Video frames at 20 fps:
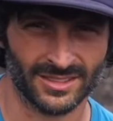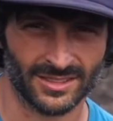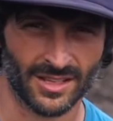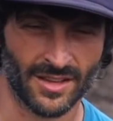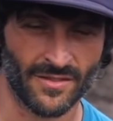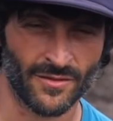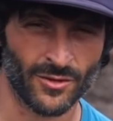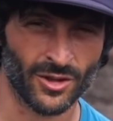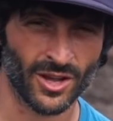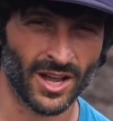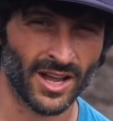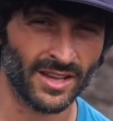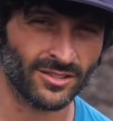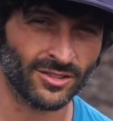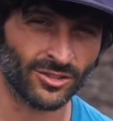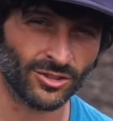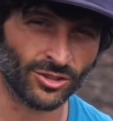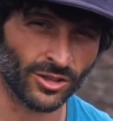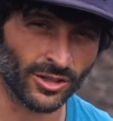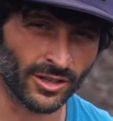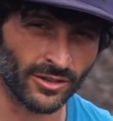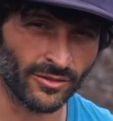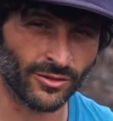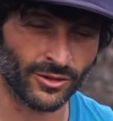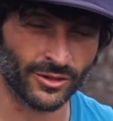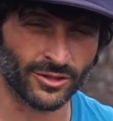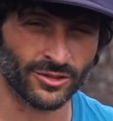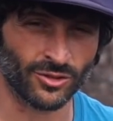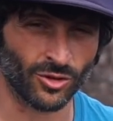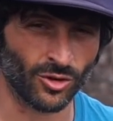If you guys are looking
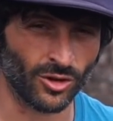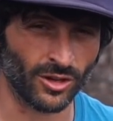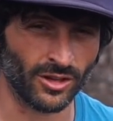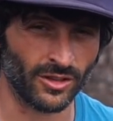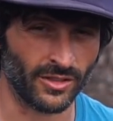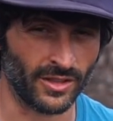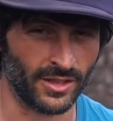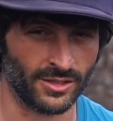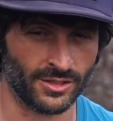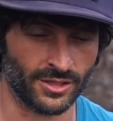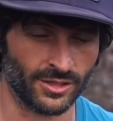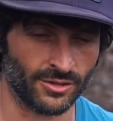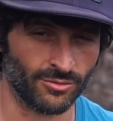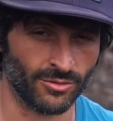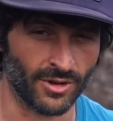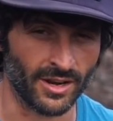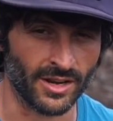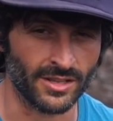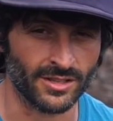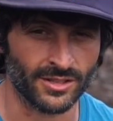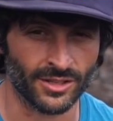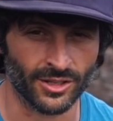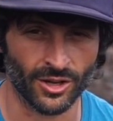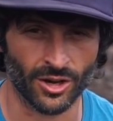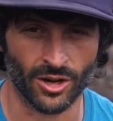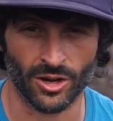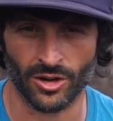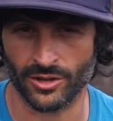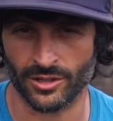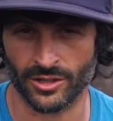for soil that's just ready to
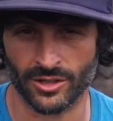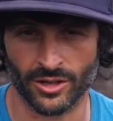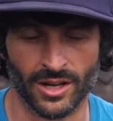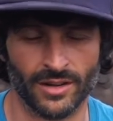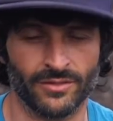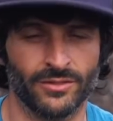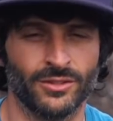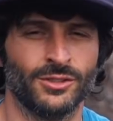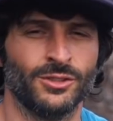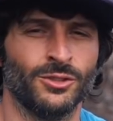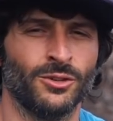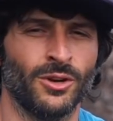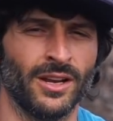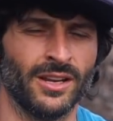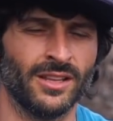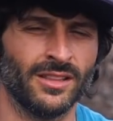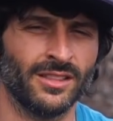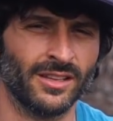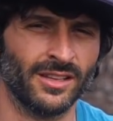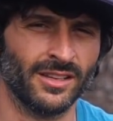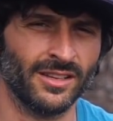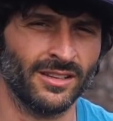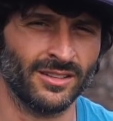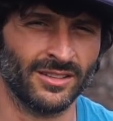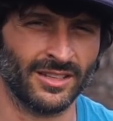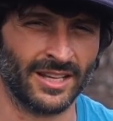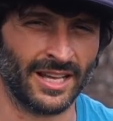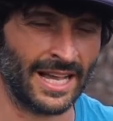go and you don't have to do anything,